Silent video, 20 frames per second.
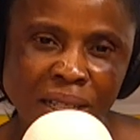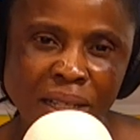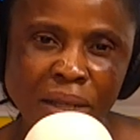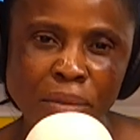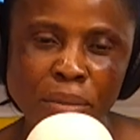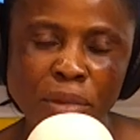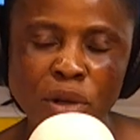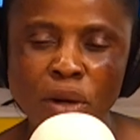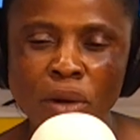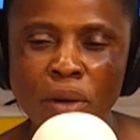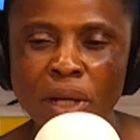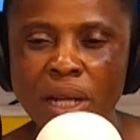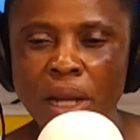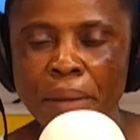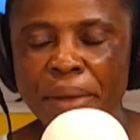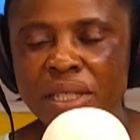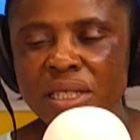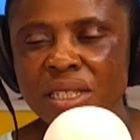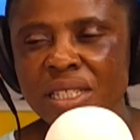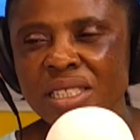Wo ho na
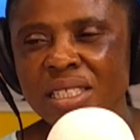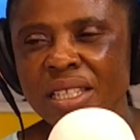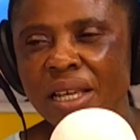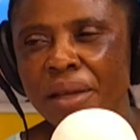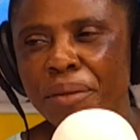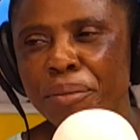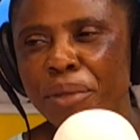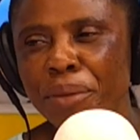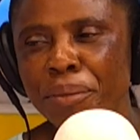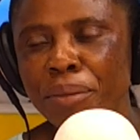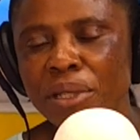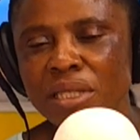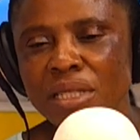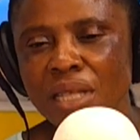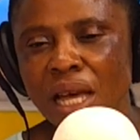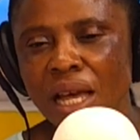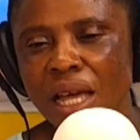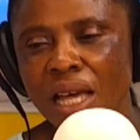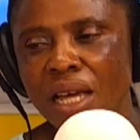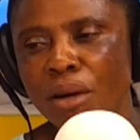meti se
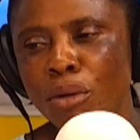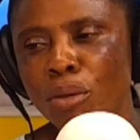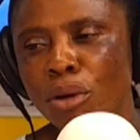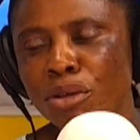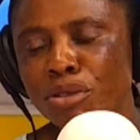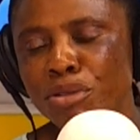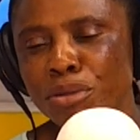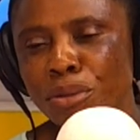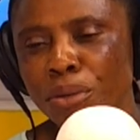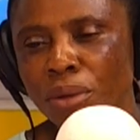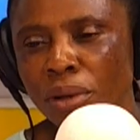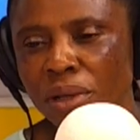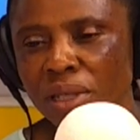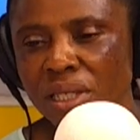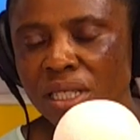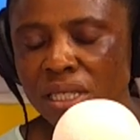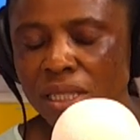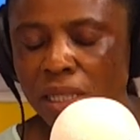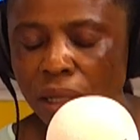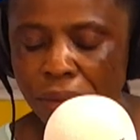bibisa e koso wo
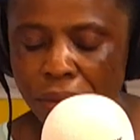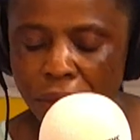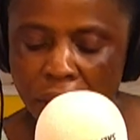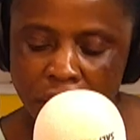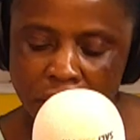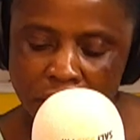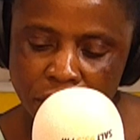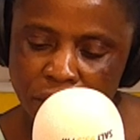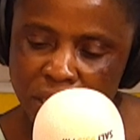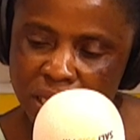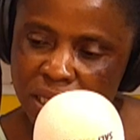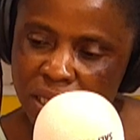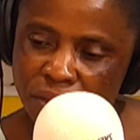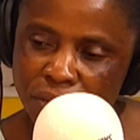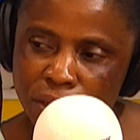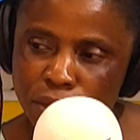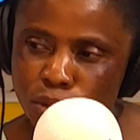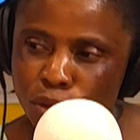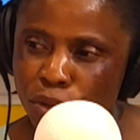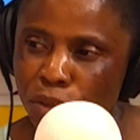te se radio
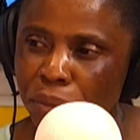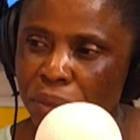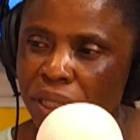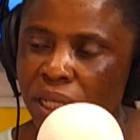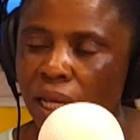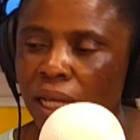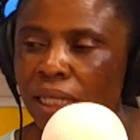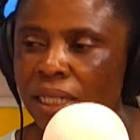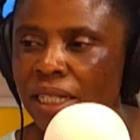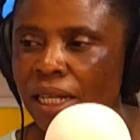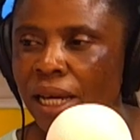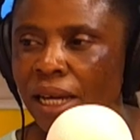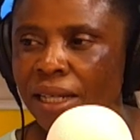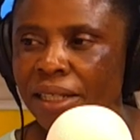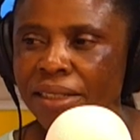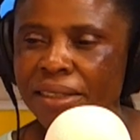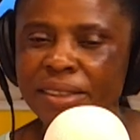tv so no me ade a.